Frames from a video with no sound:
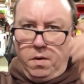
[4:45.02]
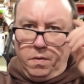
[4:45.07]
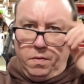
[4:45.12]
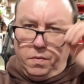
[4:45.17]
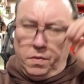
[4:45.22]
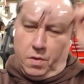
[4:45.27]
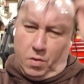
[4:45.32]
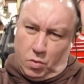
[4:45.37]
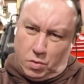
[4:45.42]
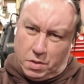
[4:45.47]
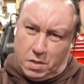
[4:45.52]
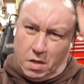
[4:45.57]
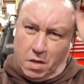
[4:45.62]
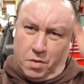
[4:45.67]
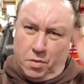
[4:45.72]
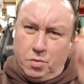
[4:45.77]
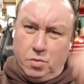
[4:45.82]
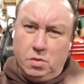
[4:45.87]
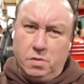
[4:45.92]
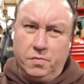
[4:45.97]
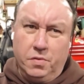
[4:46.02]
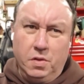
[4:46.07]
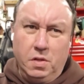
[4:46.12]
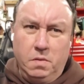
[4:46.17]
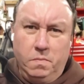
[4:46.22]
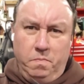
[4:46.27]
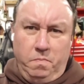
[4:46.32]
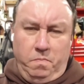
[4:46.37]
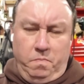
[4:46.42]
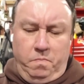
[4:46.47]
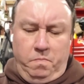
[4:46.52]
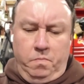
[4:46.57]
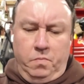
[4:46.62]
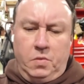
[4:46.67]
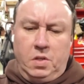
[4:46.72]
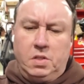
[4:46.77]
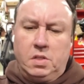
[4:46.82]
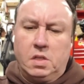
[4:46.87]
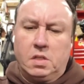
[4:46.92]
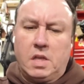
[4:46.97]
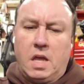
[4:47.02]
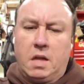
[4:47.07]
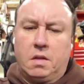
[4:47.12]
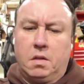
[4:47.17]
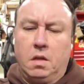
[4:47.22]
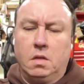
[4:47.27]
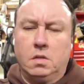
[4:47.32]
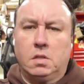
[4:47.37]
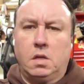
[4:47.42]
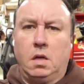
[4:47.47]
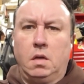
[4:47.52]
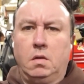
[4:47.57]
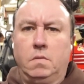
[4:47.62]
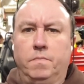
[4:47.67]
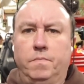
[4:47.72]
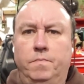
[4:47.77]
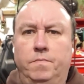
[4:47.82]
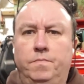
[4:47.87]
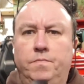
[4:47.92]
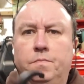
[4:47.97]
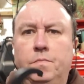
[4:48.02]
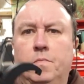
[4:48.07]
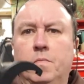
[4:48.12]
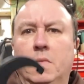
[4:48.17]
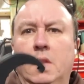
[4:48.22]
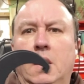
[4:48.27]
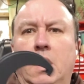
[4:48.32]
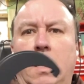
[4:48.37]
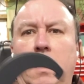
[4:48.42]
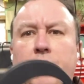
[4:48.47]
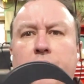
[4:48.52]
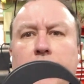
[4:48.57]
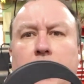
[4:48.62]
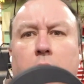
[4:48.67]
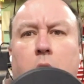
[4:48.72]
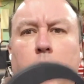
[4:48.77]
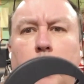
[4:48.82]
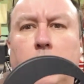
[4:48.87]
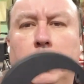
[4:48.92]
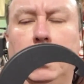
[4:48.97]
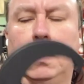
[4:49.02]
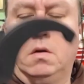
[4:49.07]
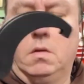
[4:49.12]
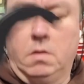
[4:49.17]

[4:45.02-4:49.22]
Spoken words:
There was another use for these exact things. I forget what the hell